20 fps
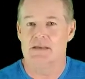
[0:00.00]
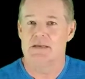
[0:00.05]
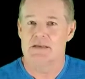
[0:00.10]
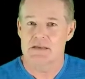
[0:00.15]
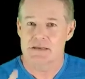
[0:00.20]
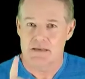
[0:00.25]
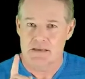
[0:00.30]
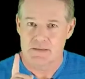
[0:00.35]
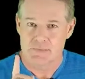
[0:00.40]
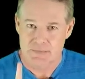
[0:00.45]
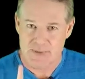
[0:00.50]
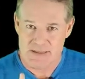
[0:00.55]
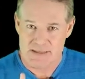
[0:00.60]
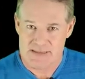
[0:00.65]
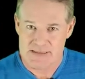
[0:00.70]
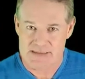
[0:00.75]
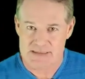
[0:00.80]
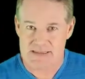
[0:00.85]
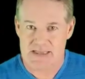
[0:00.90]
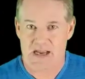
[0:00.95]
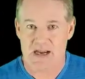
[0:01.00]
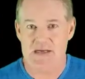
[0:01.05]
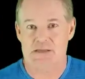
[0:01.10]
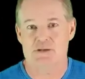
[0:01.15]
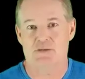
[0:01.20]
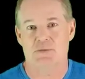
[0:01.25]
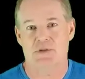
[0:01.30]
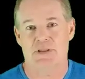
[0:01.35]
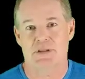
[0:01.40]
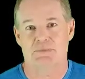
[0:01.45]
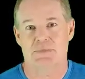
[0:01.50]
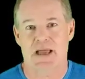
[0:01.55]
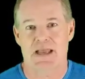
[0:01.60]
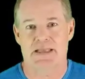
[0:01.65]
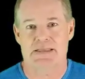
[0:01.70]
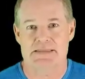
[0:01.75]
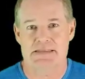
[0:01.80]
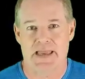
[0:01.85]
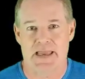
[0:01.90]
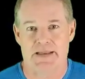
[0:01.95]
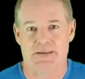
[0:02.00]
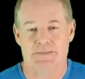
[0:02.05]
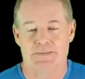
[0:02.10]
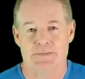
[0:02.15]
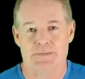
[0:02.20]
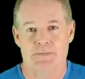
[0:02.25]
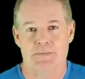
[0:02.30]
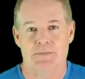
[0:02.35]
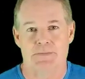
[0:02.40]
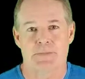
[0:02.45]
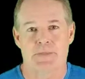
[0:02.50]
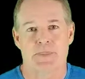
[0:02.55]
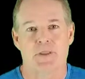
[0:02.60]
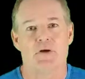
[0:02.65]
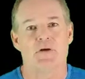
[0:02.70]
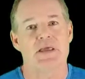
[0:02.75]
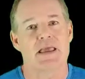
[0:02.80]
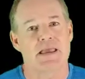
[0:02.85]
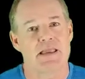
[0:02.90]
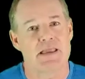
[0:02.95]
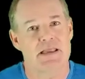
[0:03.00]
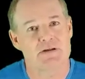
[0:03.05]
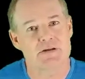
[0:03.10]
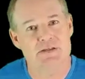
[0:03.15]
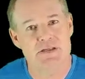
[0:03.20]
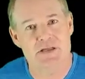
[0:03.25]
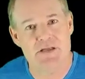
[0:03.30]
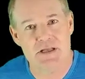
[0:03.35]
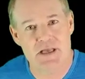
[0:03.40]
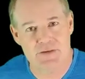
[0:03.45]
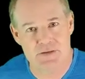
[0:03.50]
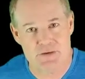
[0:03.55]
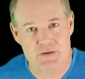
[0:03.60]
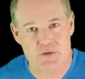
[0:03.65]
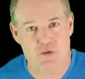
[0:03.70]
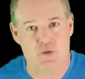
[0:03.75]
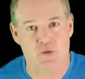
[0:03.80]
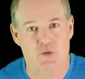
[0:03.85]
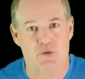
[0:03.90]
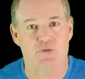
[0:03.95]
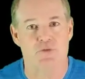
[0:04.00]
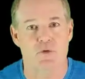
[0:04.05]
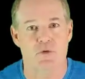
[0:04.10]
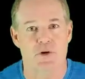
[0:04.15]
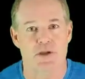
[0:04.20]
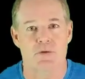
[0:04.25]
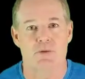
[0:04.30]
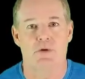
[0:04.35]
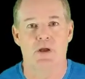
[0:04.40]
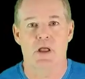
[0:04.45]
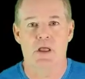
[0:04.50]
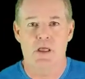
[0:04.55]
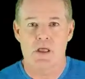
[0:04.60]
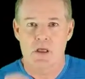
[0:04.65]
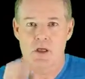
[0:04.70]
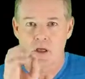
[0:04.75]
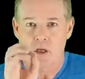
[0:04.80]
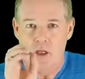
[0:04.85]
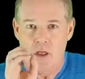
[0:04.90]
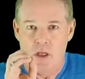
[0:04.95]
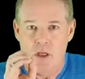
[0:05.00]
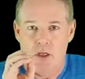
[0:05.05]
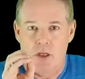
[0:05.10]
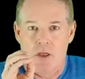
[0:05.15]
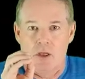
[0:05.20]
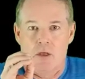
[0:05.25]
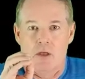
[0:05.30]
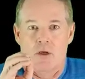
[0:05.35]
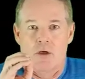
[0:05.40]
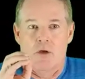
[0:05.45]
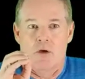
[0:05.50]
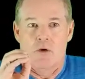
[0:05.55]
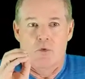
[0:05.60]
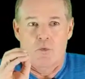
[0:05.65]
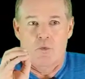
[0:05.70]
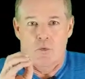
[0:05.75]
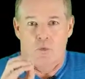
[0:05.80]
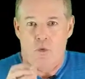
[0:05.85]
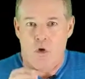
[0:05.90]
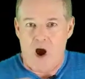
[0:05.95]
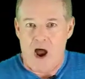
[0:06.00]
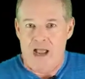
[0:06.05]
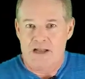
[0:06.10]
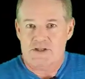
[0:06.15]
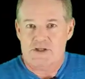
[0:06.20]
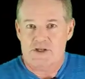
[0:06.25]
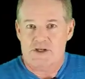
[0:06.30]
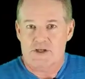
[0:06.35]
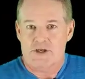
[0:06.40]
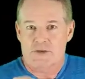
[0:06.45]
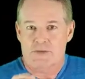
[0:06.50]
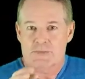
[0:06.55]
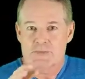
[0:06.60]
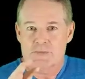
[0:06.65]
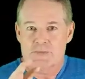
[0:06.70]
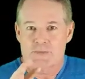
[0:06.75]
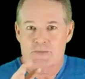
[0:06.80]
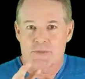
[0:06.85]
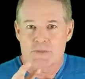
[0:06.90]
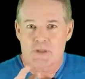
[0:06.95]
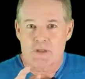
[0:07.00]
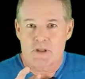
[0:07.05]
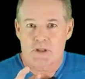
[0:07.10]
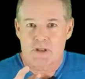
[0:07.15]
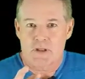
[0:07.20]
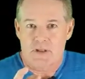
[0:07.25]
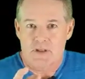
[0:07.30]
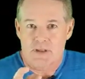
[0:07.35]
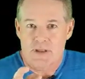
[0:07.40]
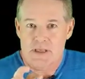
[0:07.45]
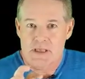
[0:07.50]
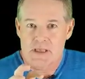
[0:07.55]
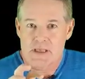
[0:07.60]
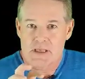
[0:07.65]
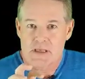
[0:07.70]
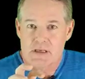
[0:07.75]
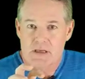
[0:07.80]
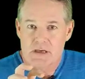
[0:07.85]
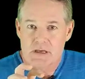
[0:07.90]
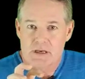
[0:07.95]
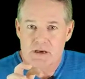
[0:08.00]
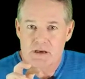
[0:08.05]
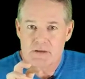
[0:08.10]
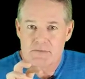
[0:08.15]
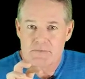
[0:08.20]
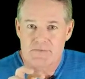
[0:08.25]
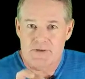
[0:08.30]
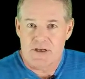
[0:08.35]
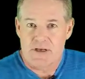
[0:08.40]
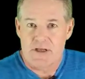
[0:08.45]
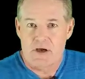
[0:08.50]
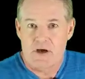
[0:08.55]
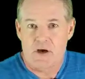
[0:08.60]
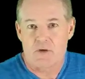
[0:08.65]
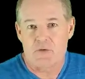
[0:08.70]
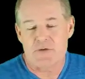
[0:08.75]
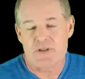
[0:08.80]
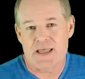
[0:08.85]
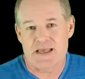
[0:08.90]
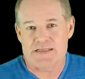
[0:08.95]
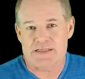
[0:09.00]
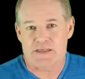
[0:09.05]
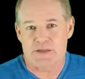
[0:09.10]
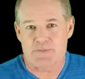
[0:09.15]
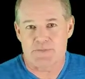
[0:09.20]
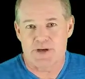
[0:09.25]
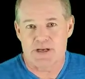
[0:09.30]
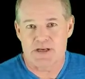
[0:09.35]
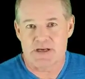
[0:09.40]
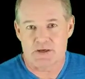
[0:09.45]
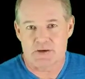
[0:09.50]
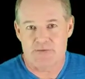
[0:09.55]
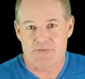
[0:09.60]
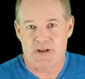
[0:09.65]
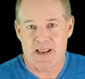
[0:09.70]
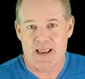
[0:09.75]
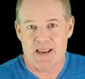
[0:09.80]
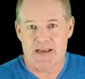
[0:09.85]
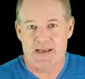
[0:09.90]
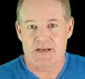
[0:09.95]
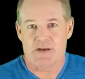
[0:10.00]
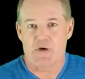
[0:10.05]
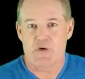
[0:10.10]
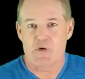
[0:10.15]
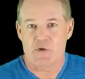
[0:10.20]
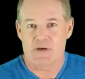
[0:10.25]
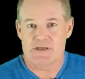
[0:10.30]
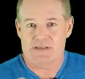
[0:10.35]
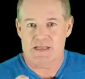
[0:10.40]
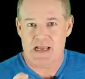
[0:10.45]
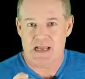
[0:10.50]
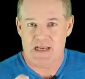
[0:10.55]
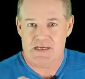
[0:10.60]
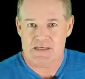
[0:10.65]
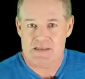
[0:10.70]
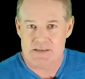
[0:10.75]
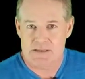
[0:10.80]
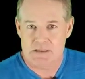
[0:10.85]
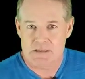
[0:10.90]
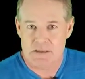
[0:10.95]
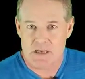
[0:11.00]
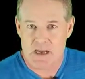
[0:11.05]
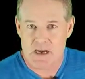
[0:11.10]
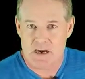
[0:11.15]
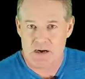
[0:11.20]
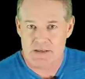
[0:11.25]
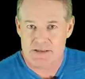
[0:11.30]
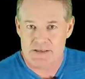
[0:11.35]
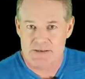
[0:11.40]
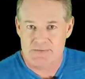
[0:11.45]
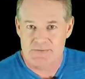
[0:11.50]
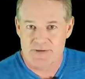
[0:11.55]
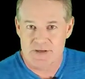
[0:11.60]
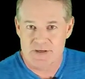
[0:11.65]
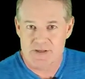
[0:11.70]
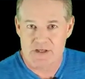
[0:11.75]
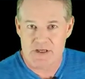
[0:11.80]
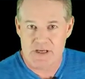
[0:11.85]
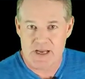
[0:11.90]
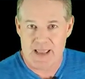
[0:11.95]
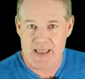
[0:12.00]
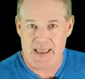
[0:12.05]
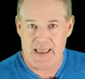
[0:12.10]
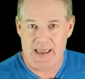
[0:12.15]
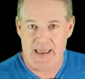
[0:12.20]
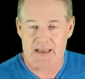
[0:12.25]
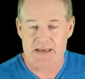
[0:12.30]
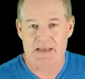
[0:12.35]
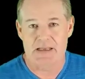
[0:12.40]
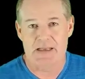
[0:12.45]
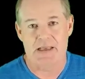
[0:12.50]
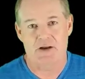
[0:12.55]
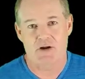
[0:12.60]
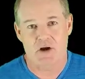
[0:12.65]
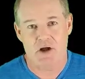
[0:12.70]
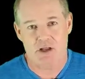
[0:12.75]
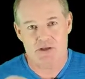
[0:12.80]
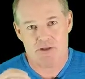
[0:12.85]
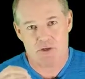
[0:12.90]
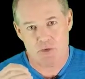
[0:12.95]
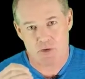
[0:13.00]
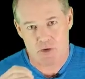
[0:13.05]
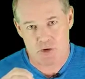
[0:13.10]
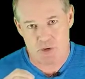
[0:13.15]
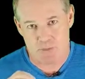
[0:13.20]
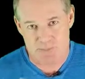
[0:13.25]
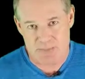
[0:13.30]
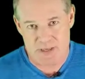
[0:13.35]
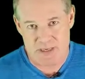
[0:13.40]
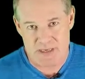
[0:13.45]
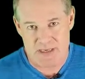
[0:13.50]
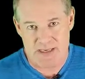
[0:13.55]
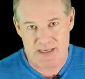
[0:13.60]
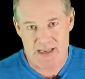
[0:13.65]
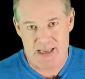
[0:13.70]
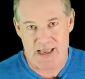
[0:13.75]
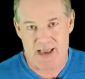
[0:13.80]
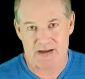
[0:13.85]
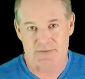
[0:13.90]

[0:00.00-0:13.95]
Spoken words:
But it starts with the mindset. Okay, here's another tool for you. Watch the video that Sabrina created, who is our division head, and also her PDF.